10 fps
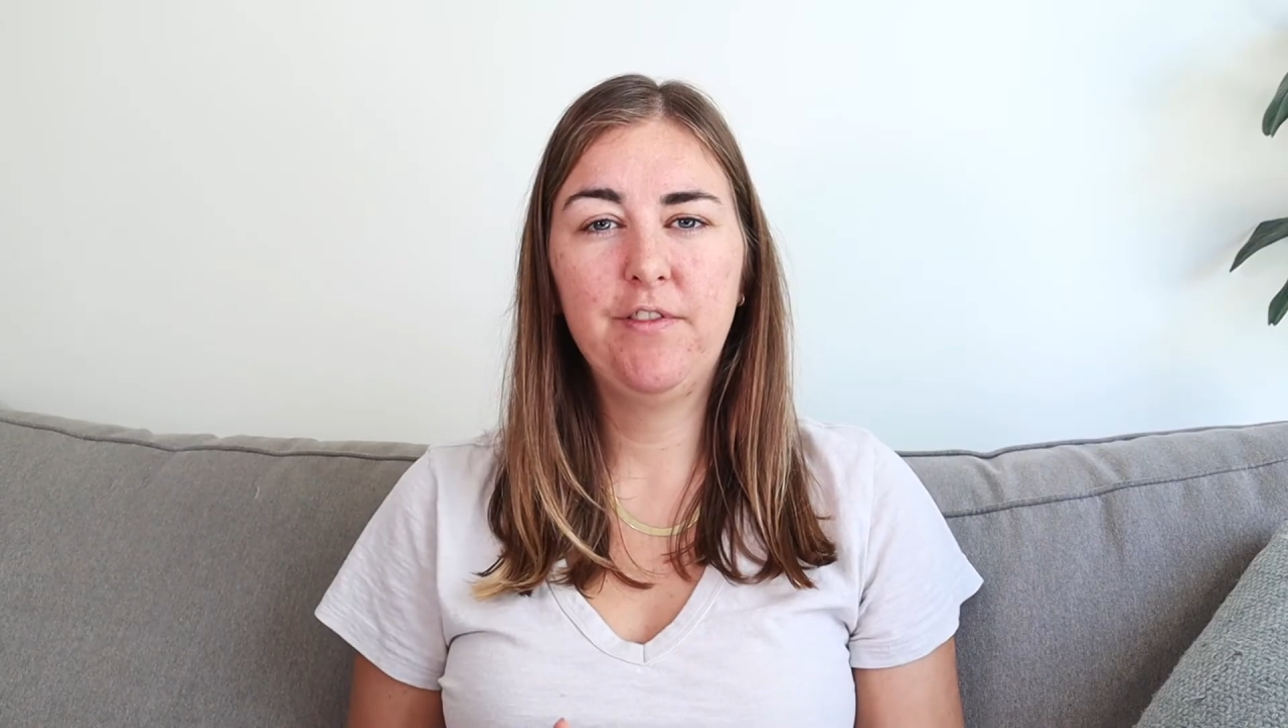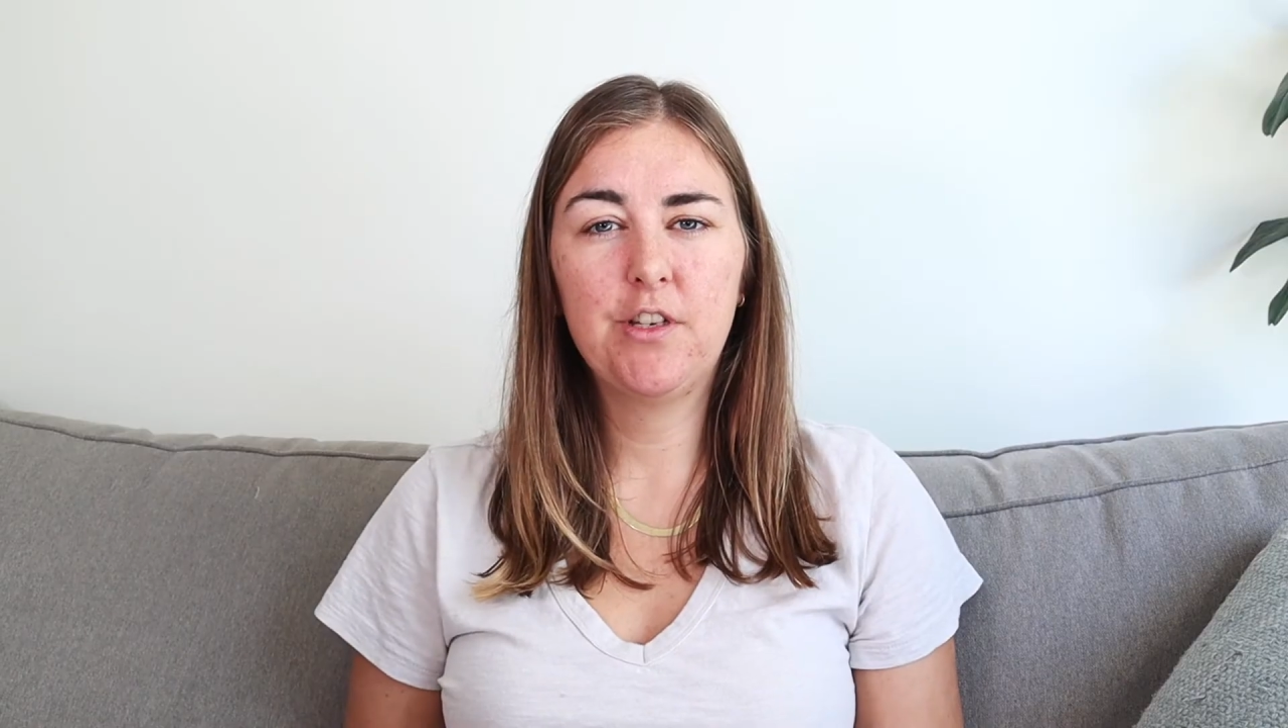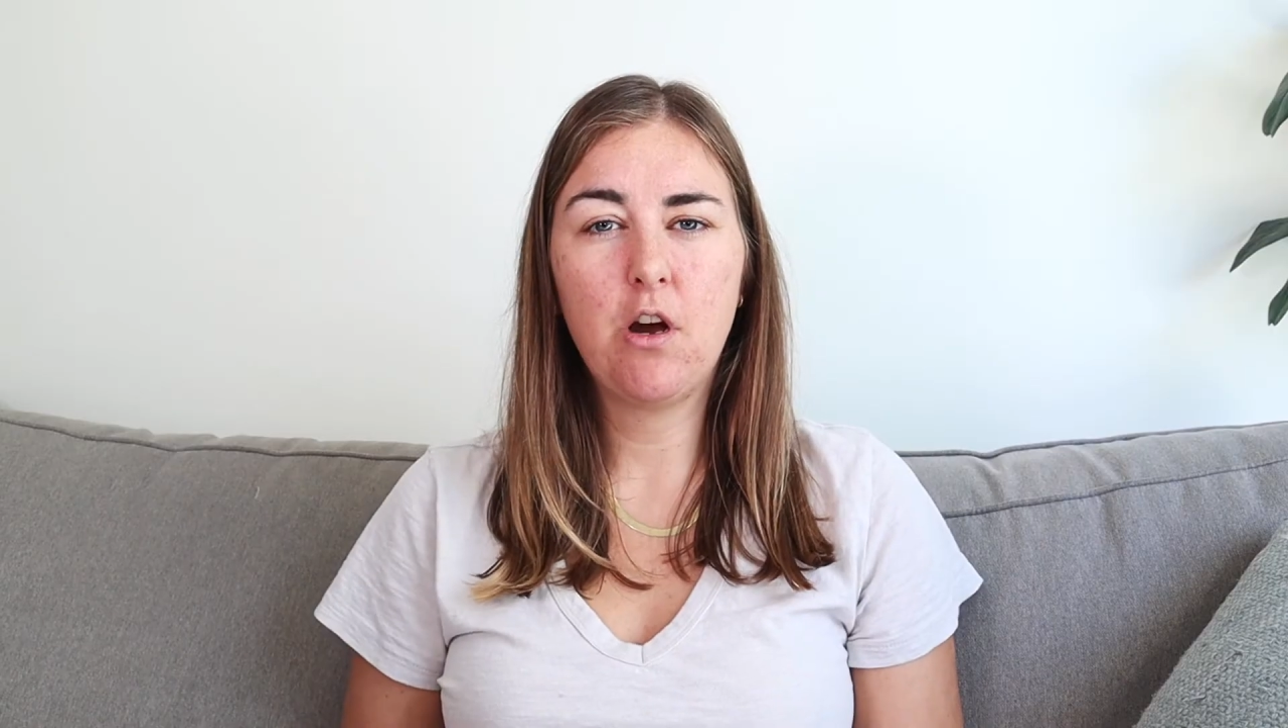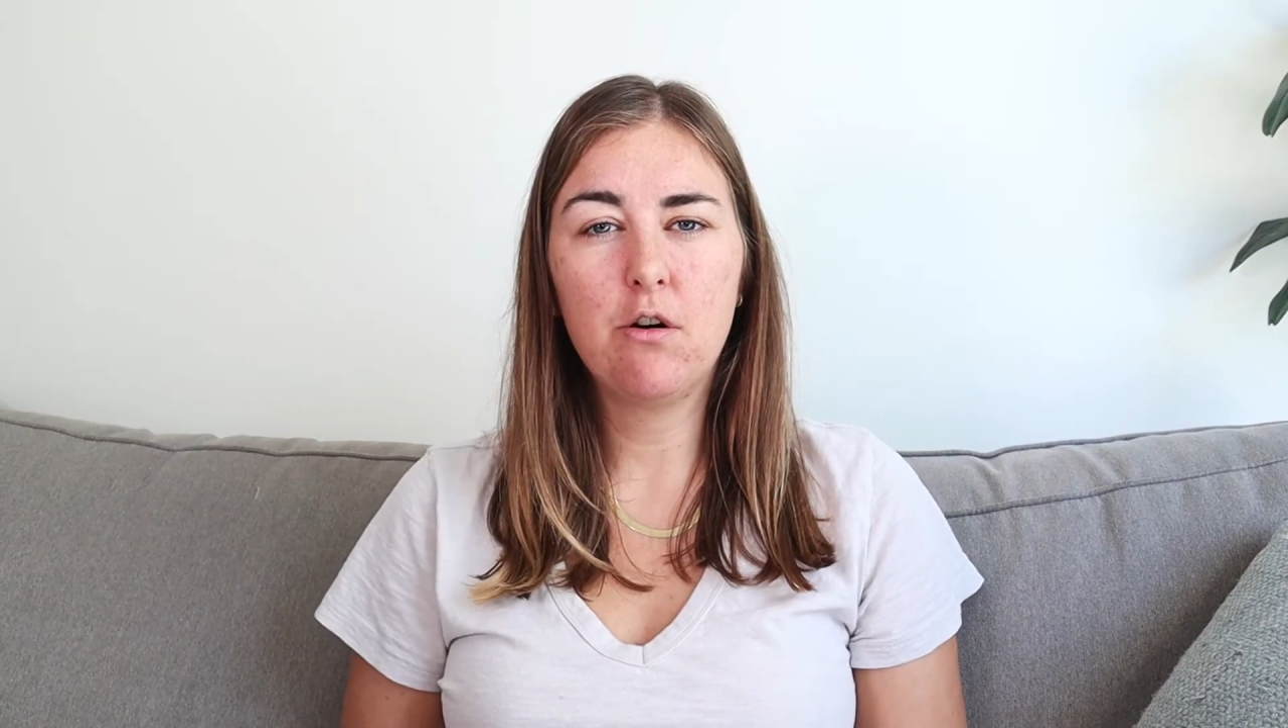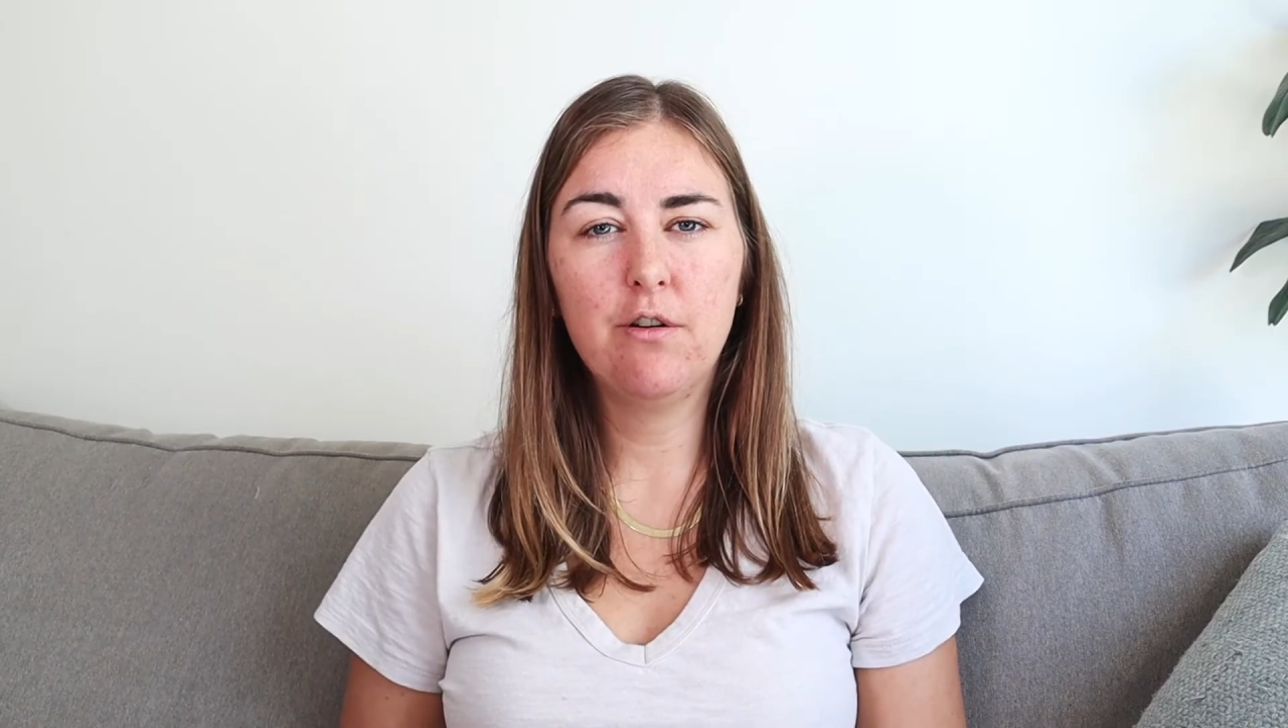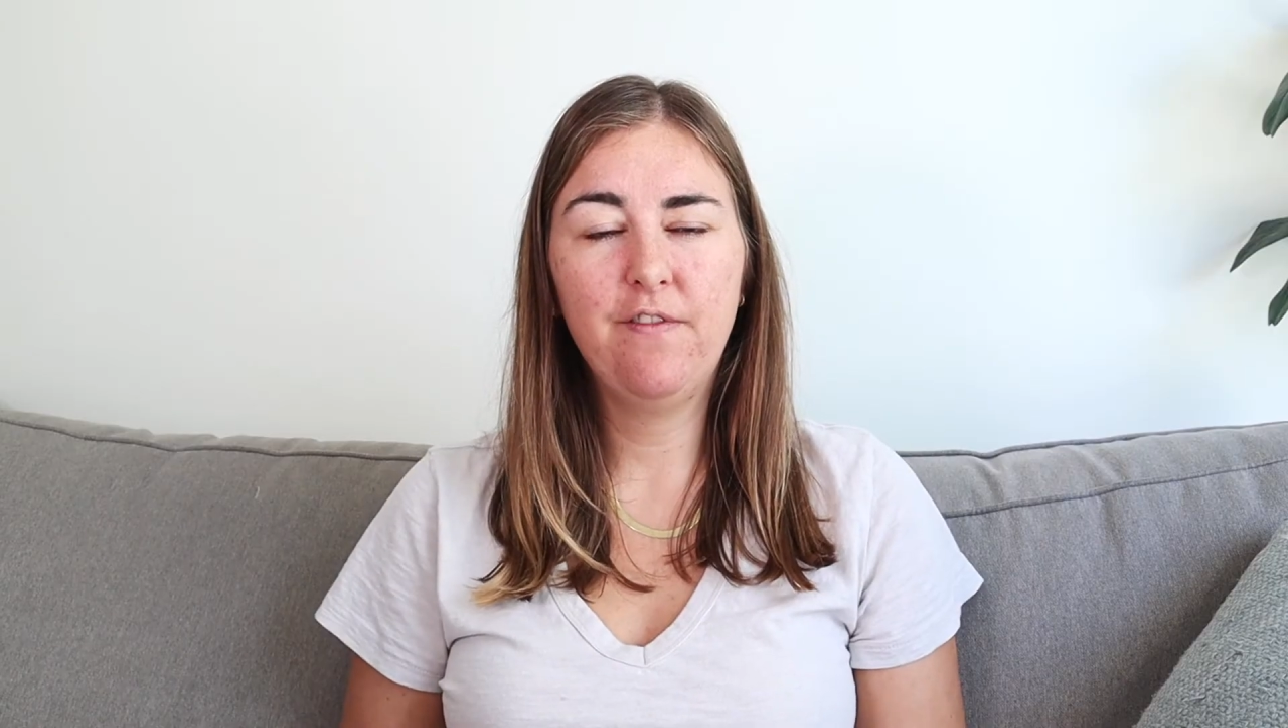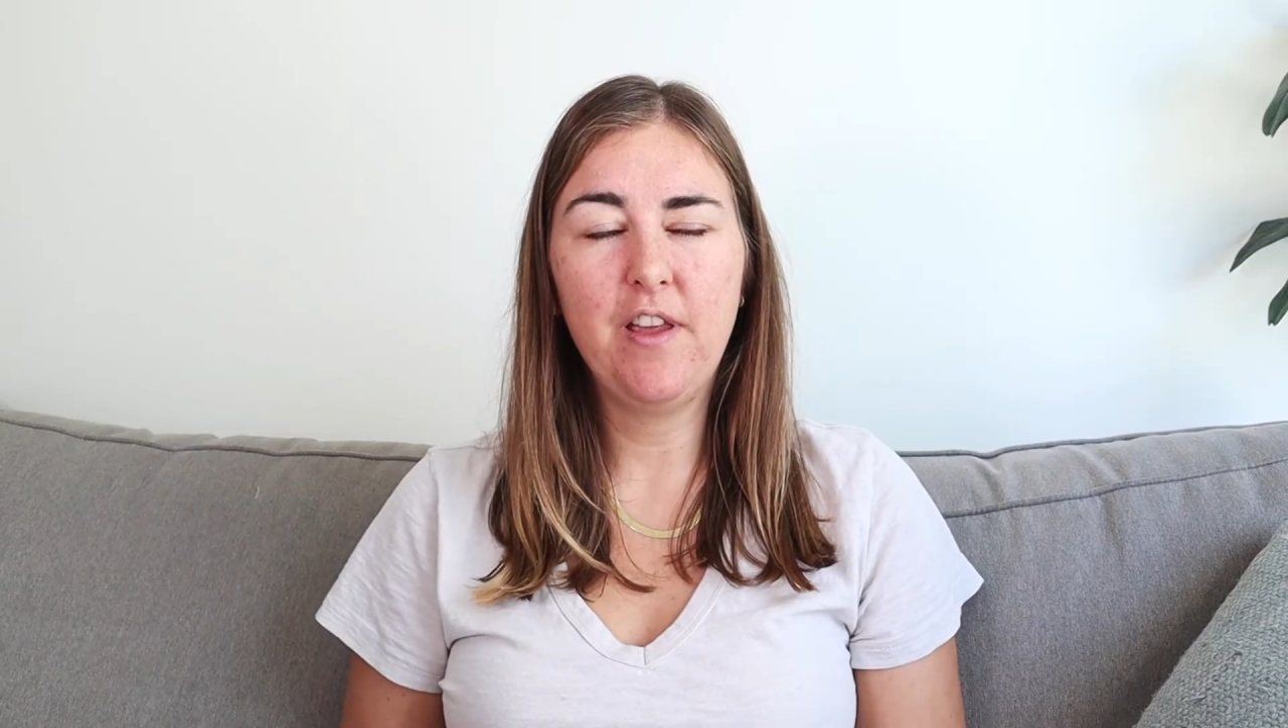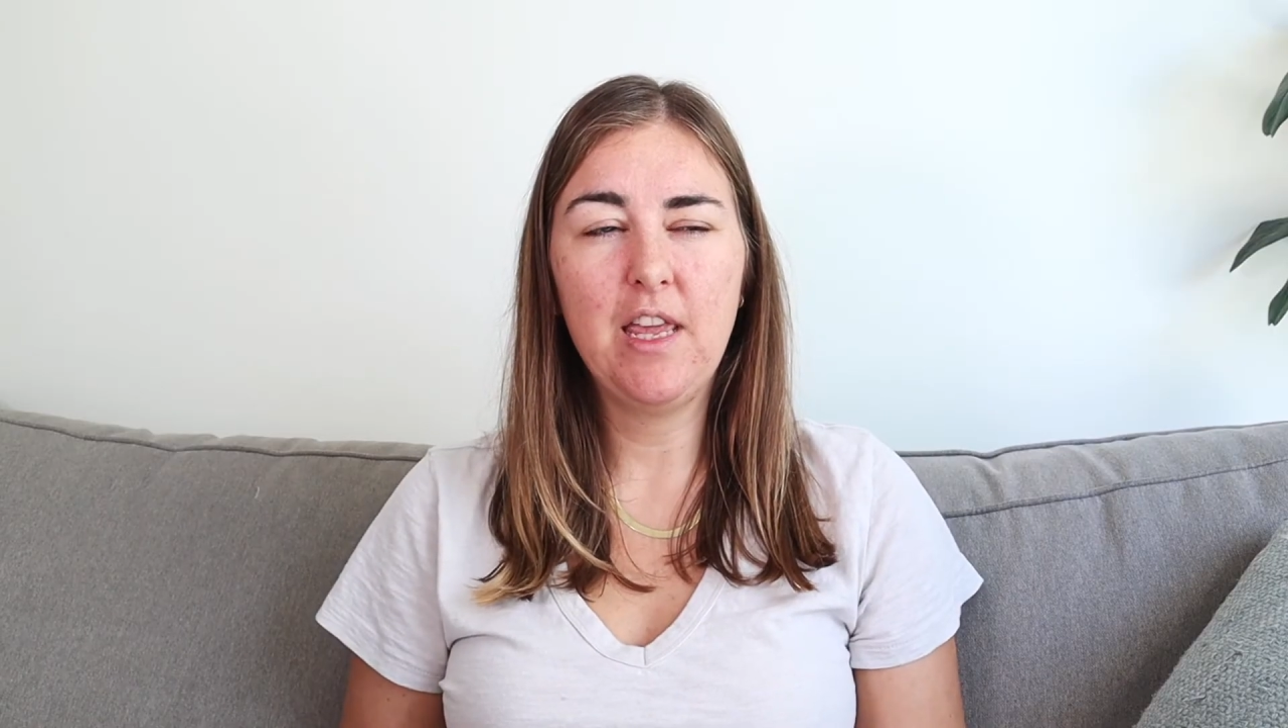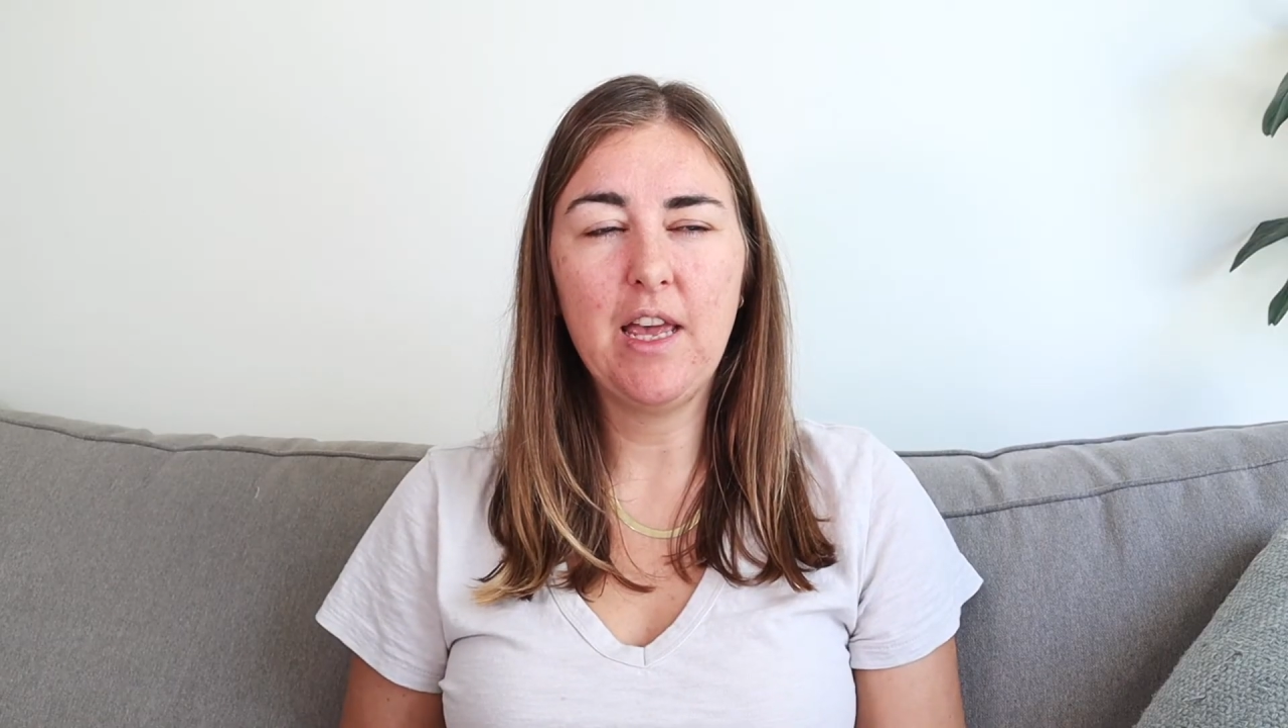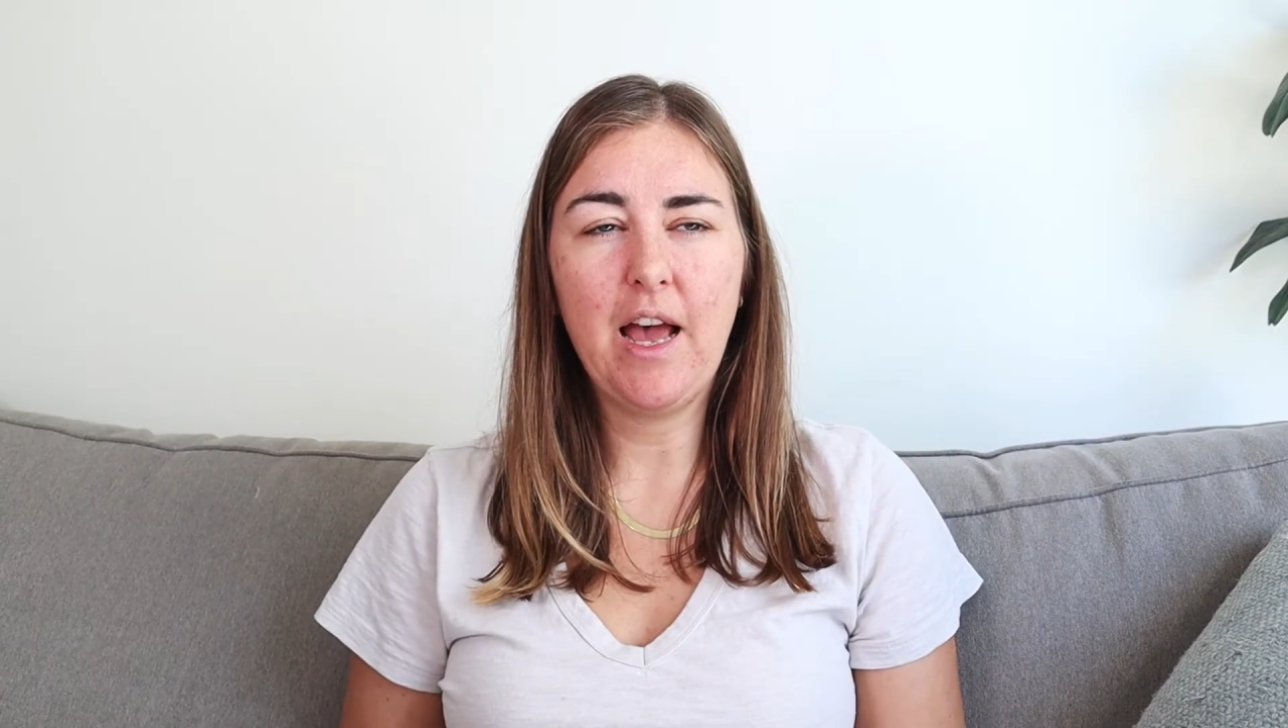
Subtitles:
photography,